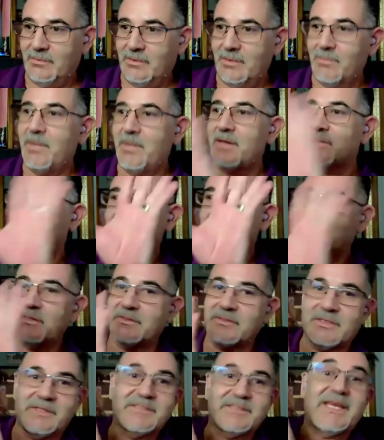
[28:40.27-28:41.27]
message
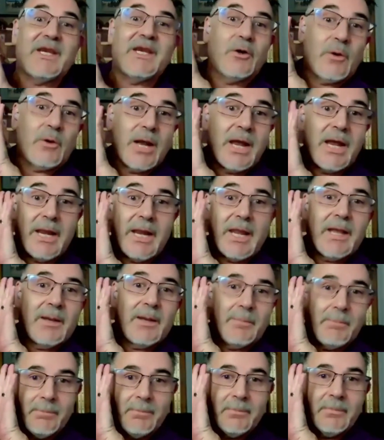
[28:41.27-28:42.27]
that says, here I
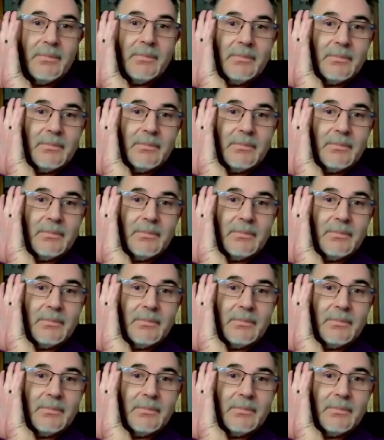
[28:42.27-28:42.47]
am,